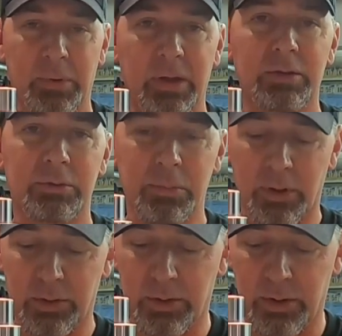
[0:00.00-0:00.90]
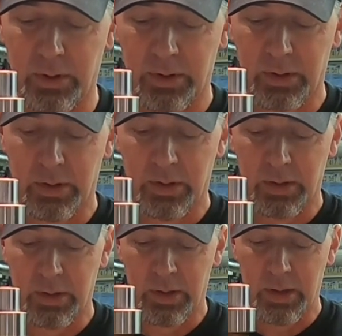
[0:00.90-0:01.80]
my engine builder
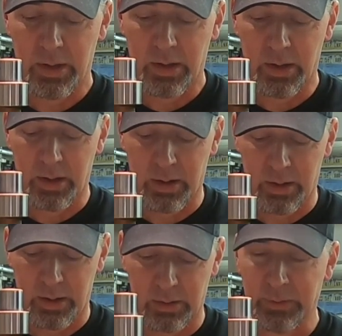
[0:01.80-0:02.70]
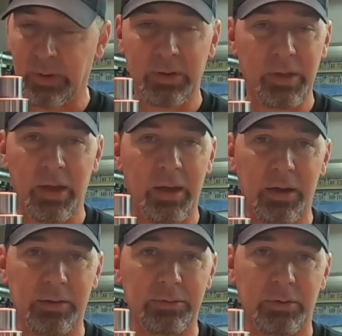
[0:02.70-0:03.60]
didn't
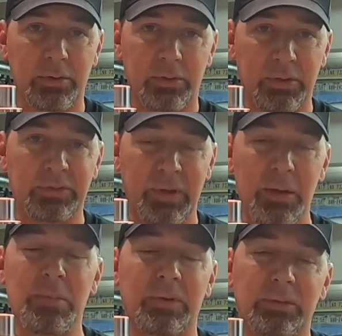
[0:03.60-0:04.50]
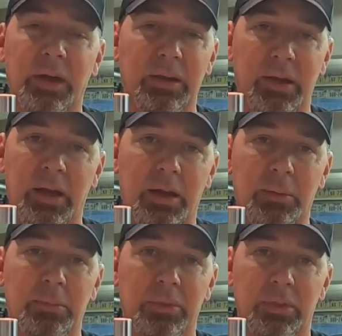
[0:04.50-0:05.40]
have the same exact
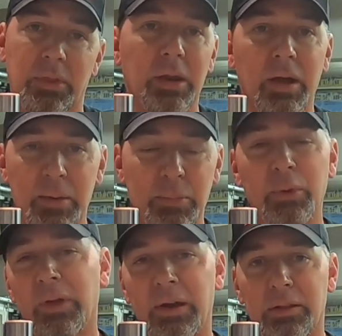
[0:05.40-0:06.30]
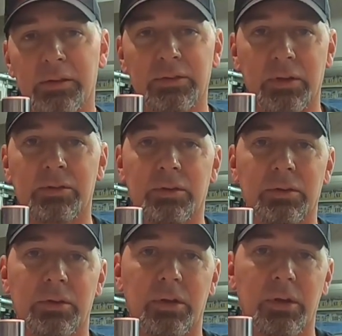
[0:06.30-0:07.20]
cam that I pulled out of this
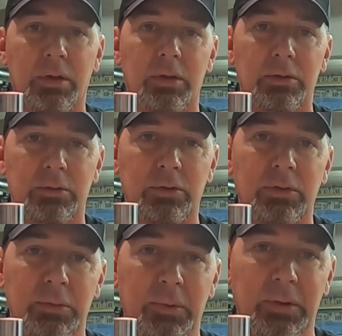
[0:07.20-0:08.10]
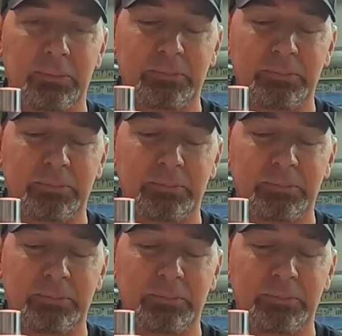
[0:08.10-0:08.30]
engine to send me.